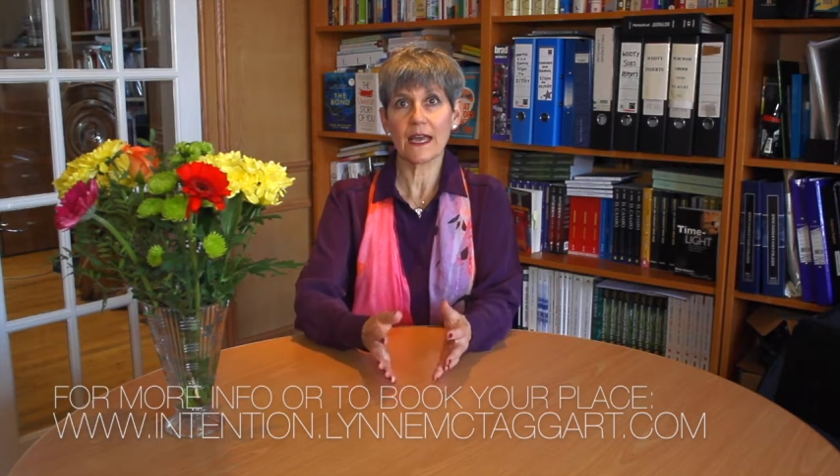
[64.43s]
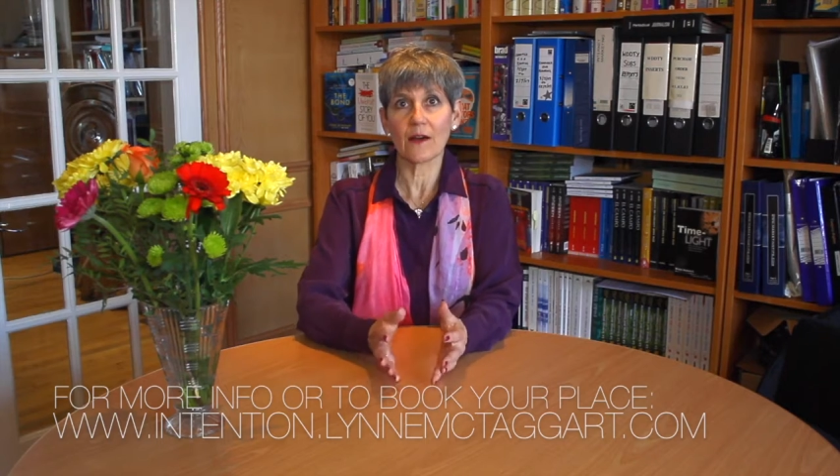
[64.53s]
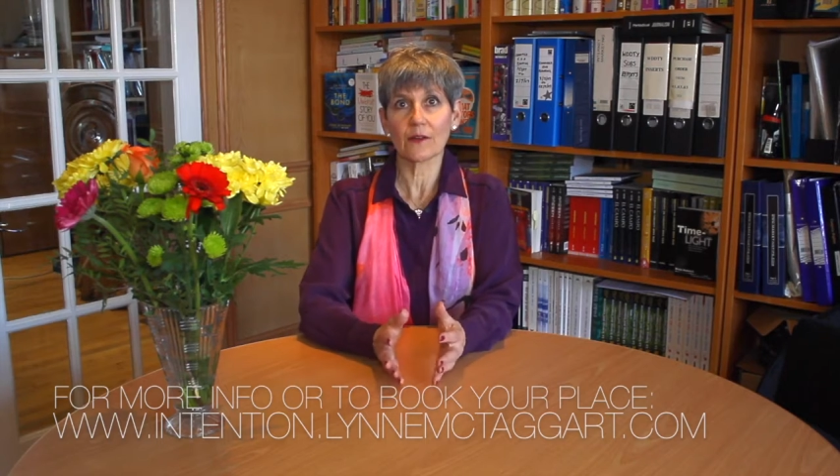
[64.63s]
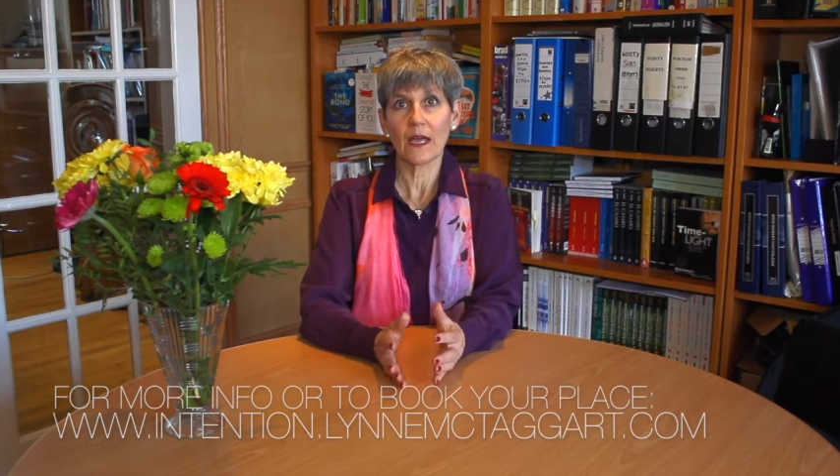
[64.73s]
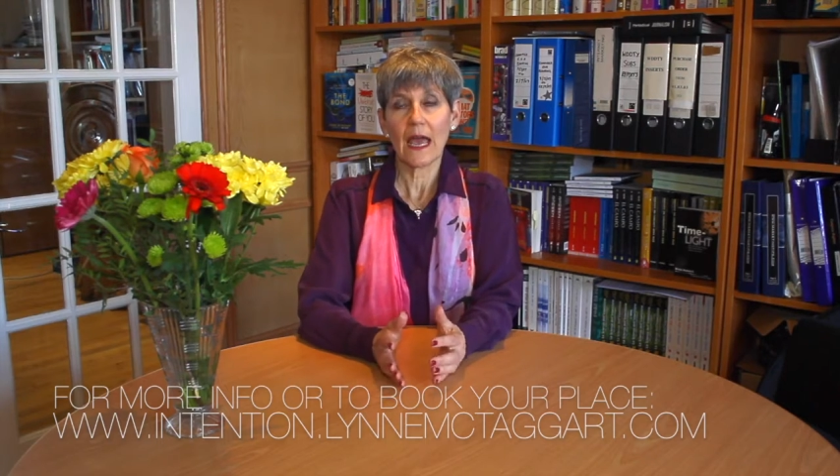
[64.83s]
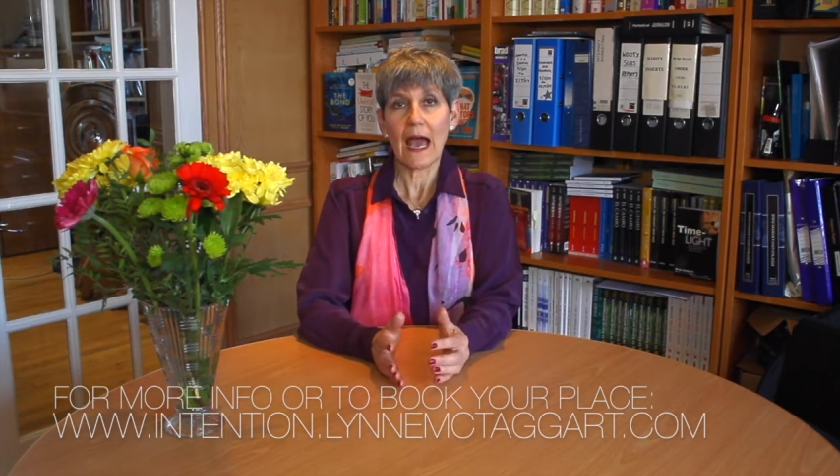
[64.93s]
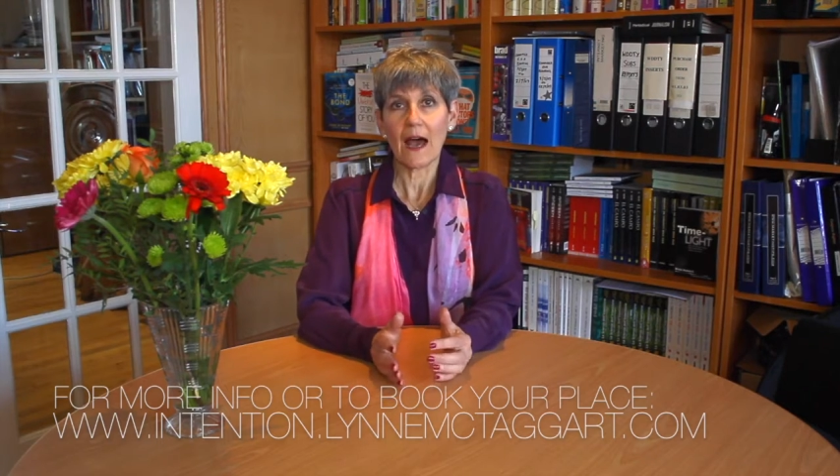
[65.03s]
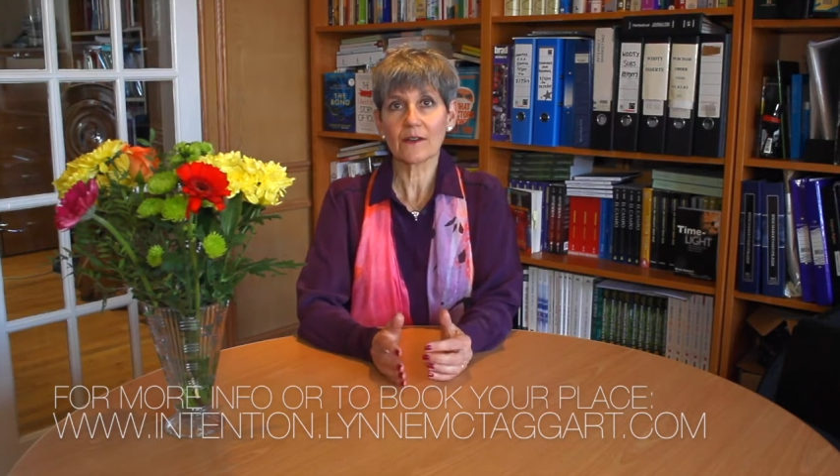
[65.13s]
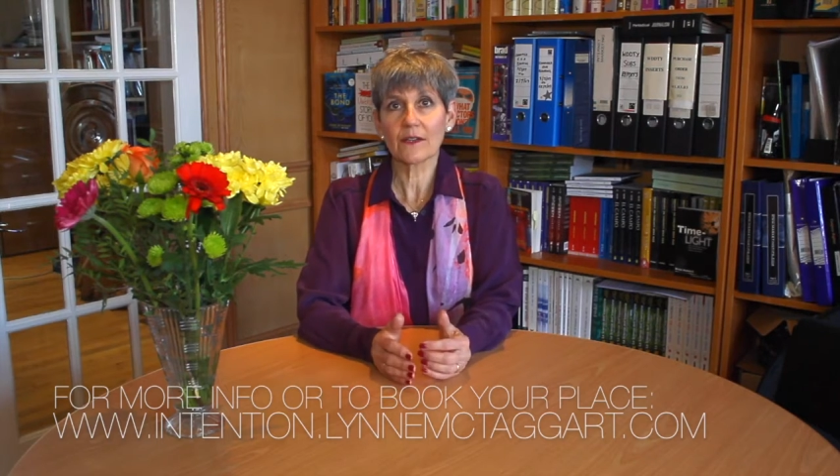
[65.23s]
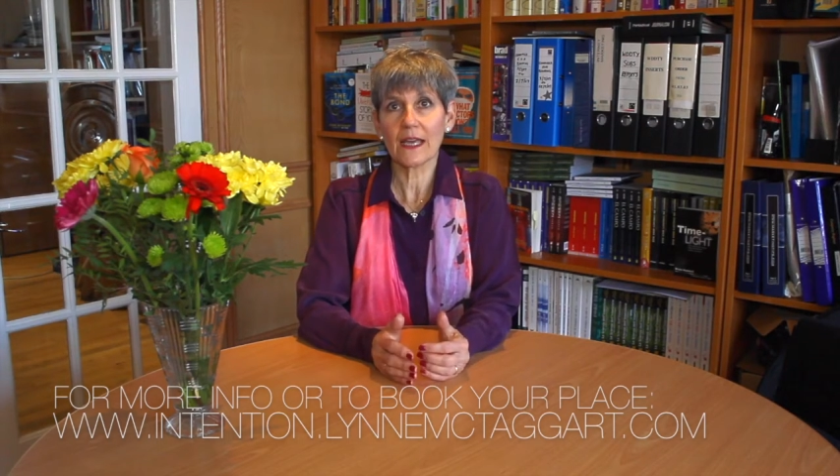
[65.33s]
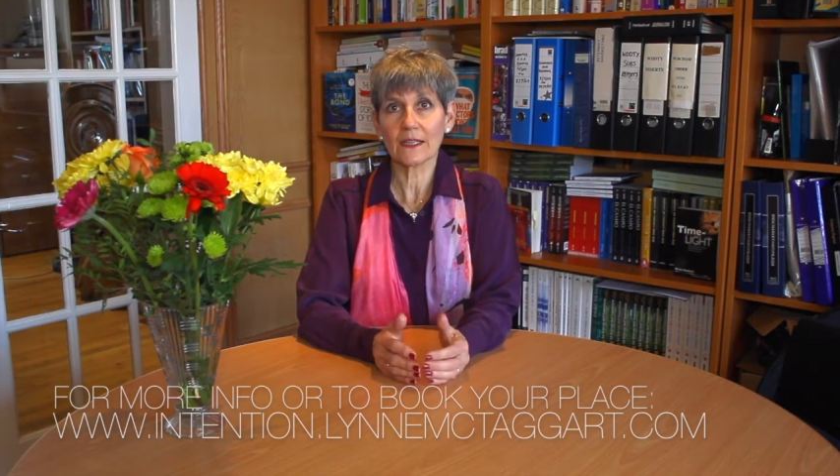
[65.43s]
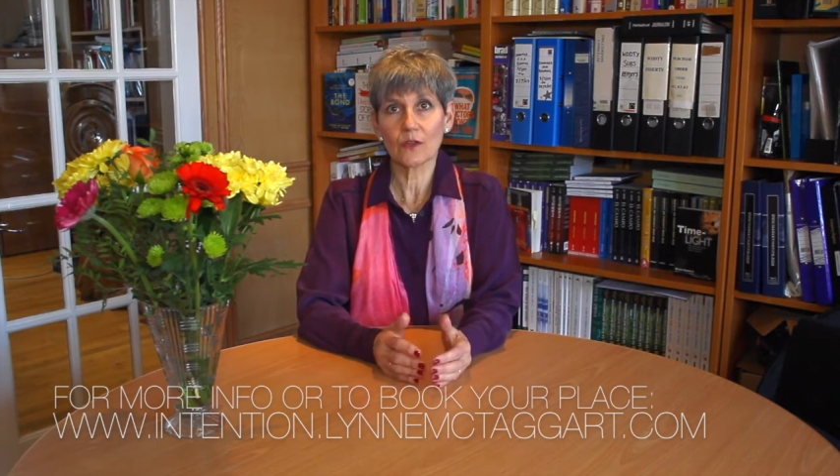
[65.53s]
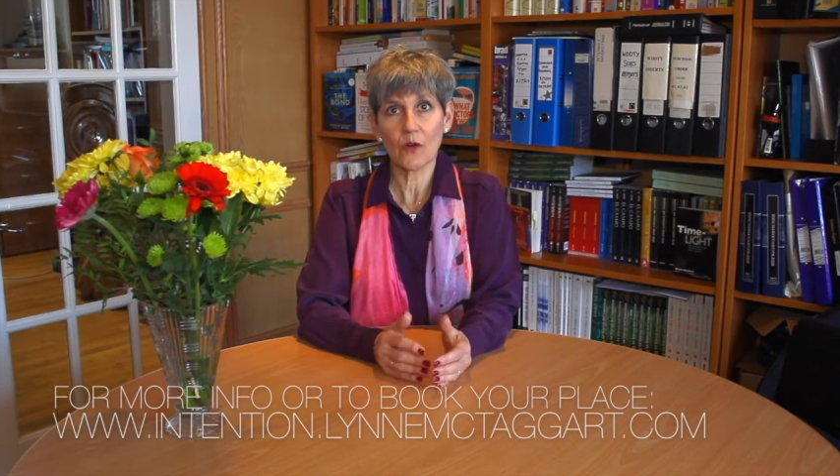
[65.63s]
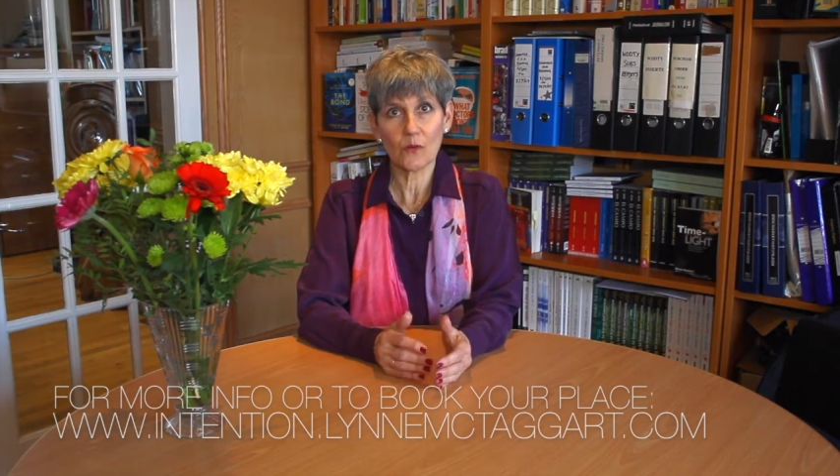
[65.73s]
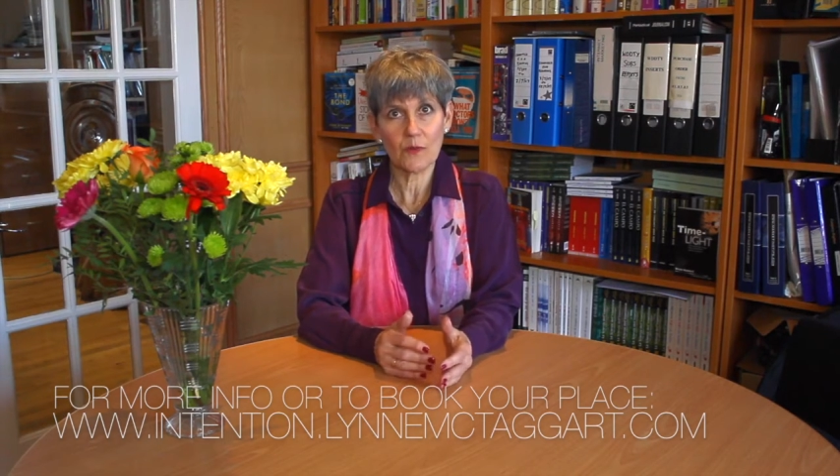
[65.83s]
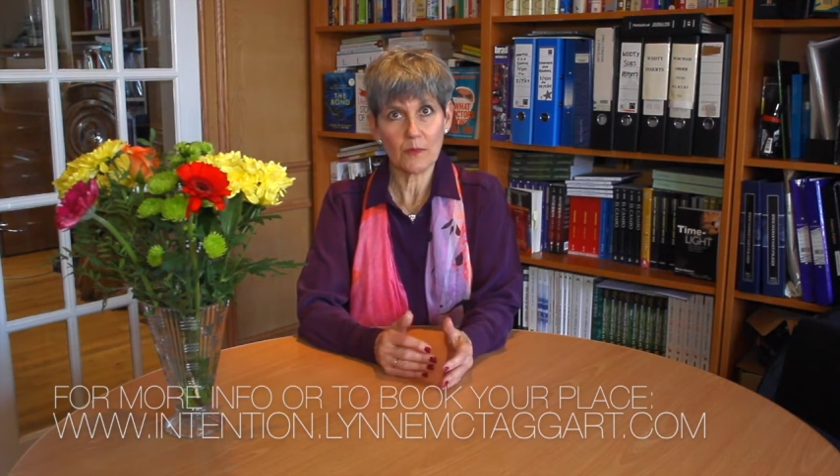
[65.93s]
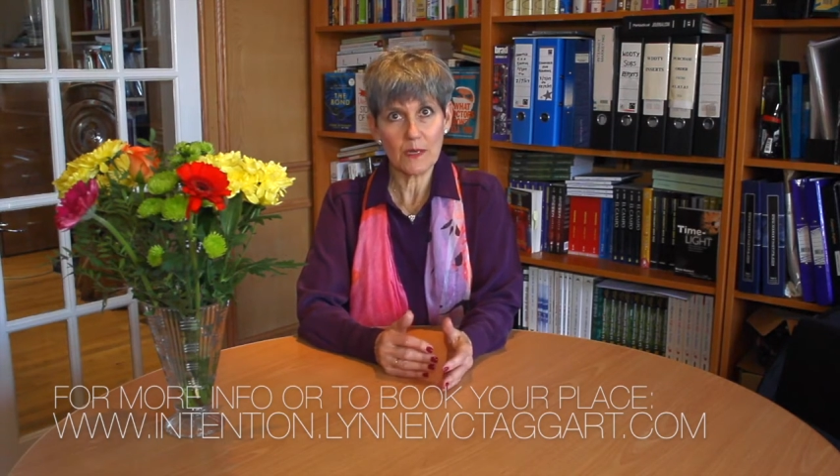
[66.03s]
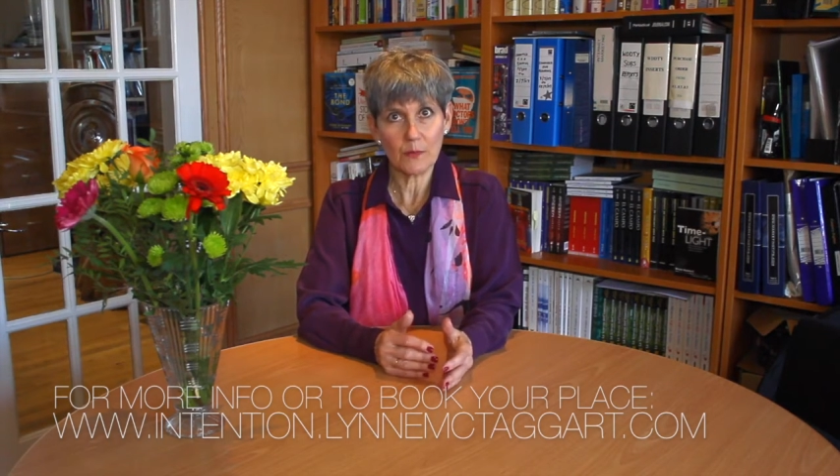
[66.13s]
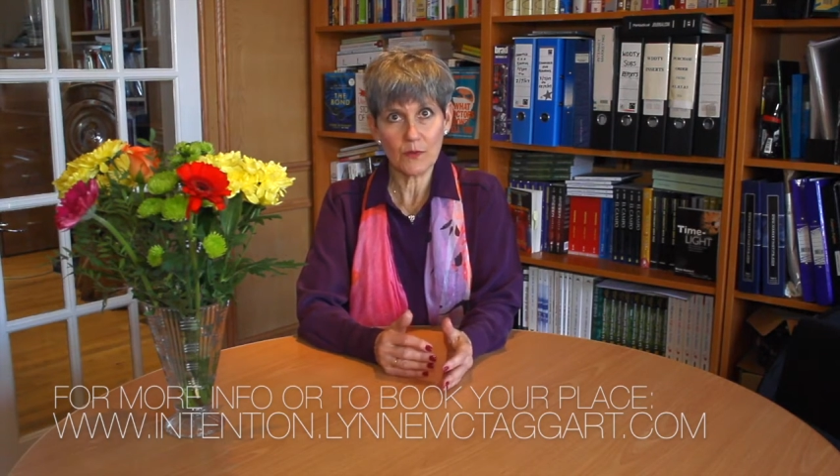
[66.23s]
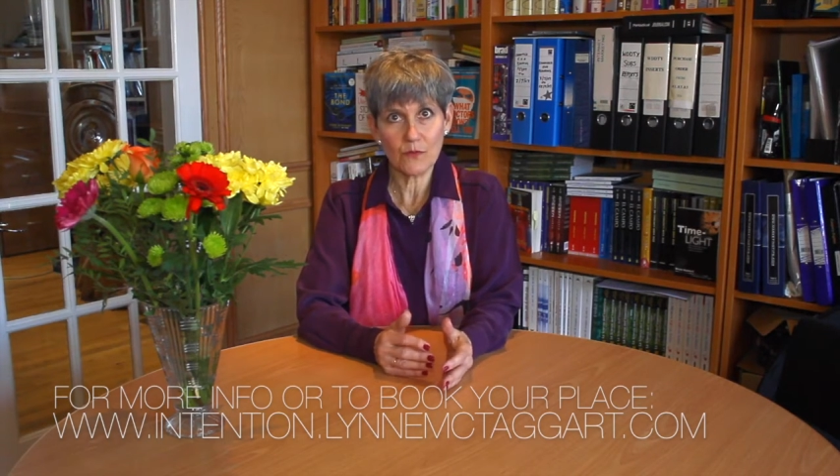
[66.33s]
out how to get along with
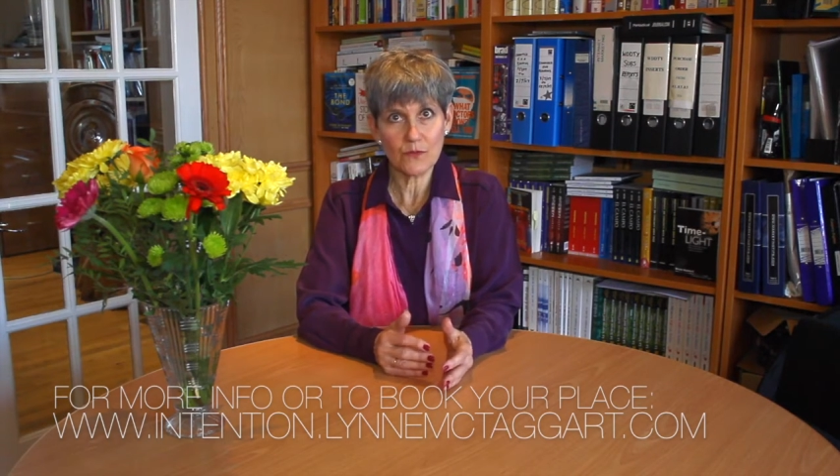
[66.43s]
people you